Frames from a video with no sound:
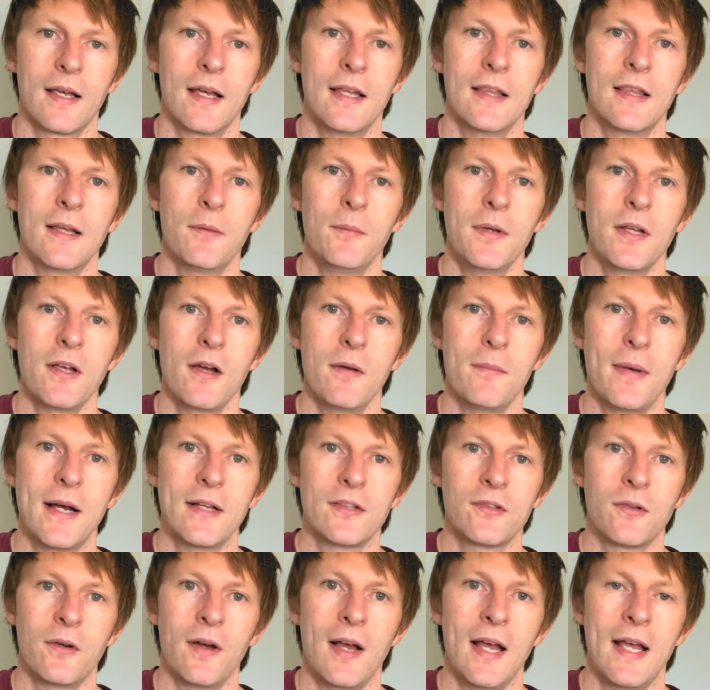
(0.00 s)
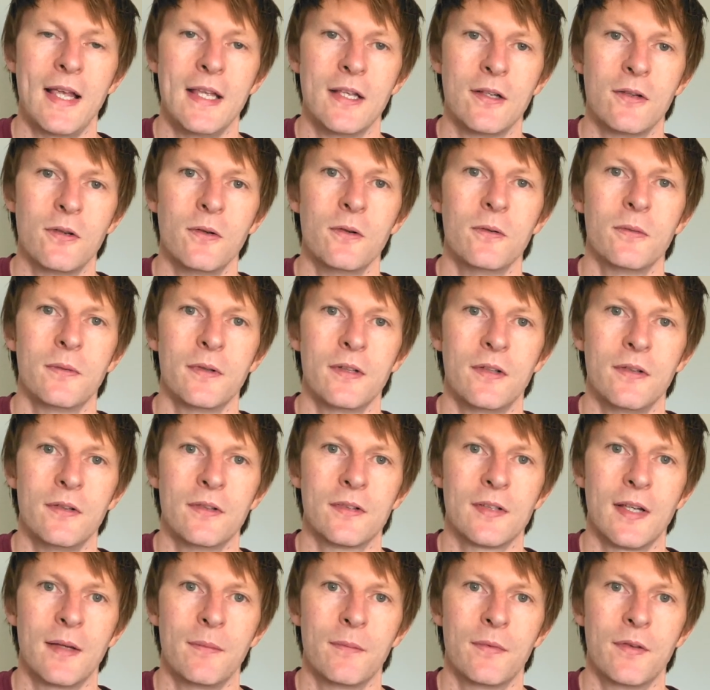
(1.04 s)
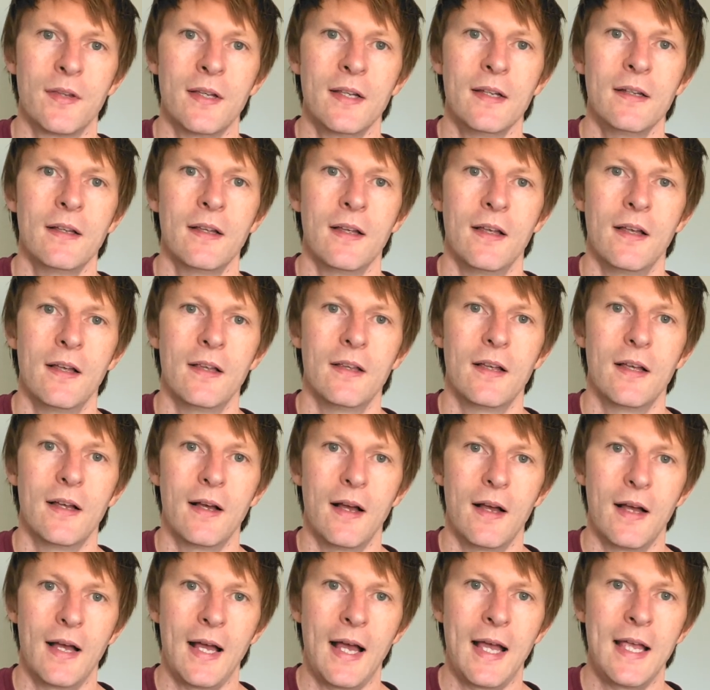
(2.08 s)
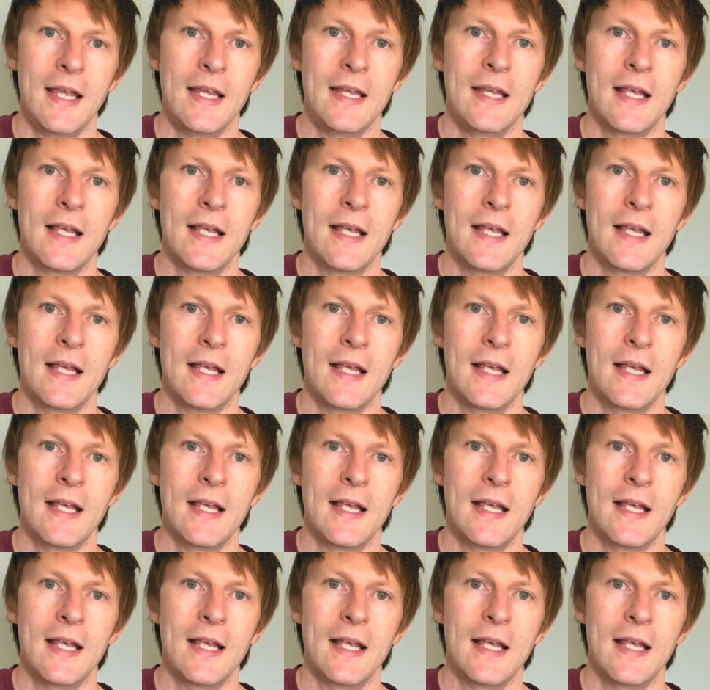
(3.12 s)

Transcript: then we go back to our A chord, we do the same thing, A